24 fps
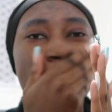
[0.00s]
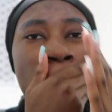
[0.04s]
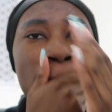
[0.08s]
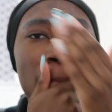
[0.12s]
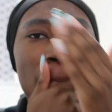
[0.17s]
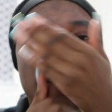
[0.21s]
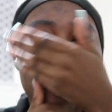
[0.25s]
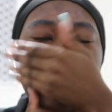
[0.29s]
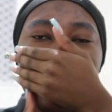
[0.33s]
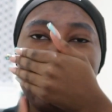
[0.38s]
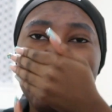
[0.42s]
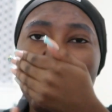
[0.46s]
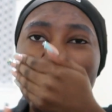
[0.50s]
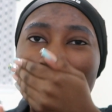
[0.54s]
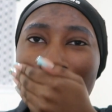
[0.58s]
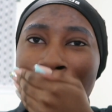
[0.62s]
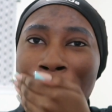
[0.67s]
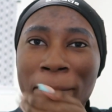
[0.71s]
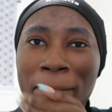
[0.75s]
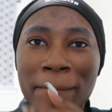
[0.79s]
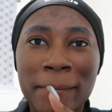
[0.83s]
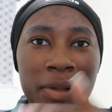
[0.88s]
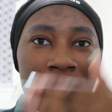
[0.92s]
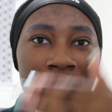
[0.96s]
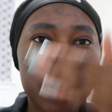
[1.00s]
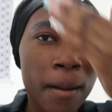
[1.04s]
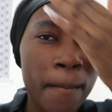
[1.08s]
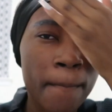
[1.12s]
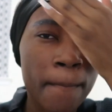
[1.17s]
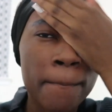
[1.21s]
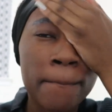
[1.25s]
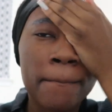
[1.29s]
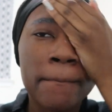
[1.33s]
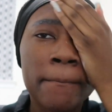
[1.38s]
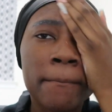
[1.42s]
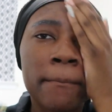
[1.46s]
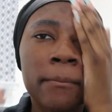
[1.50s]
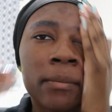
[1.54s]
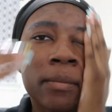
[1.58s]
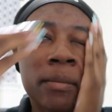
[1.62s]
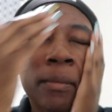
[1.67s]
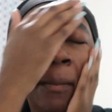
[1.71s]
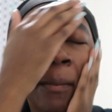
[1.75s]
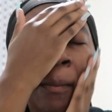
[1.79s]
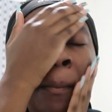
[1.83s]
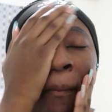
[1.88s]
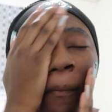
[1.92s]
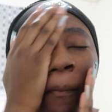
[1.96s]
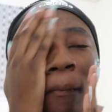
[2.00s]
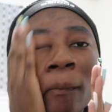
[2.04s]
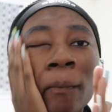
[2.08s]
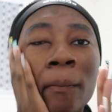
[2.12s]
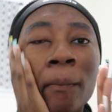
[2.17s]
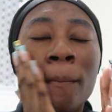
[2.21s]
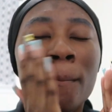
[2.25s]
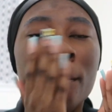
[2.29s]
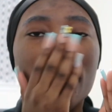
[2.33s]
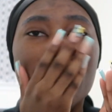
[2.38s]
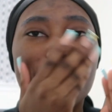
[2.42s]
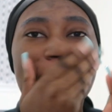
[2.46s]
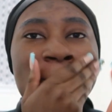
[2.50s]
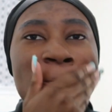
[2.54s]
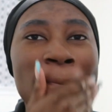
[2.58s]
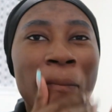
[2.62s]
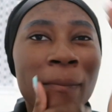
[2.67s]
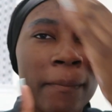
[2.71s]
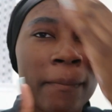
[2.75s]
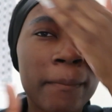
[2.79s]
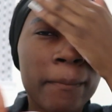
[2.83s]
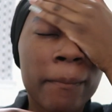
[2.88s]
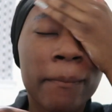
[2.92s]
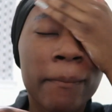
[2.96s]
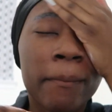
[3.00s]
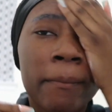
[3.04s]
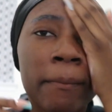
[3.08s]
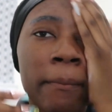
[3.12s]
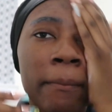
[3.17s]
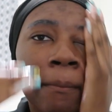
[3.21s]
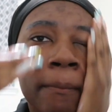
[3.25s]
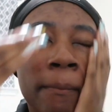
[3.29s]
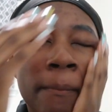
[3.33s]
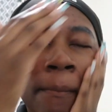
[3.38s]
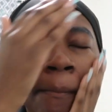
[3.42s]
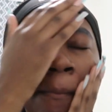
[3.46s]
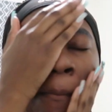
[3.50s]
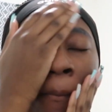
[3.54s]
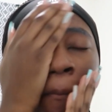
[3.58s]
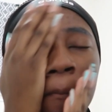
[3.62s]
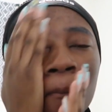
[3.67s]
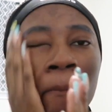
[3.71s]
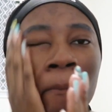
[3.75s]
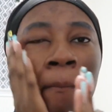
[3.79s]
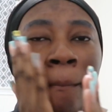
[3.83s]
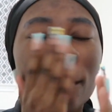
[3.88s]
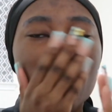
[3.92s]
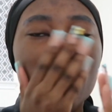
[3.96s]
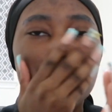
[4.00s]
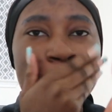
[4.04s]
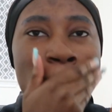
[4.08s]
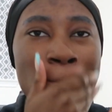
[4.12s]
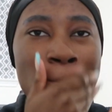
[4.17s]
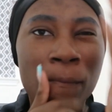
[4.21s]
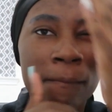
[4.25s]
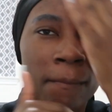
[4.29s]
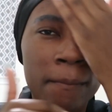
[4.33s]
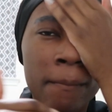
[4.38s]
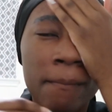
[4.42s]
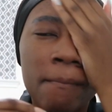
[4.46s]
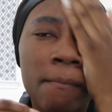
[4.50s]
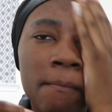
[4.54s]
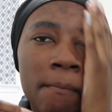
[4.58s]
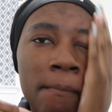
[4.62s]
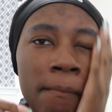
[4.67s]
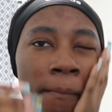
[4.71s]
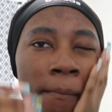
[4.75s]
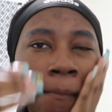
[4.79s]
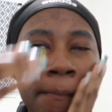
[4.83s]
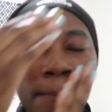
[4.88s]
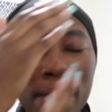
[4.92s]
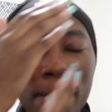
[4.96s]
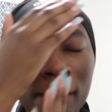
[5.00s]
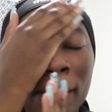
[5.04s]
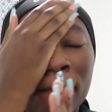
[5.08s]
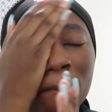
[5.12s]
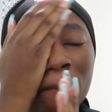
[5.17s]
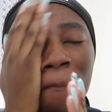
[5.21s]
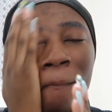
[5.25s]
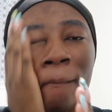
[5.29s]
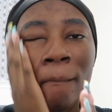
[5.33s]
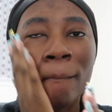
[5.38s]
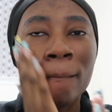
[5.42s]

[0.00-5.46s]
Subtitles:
(no one is talking)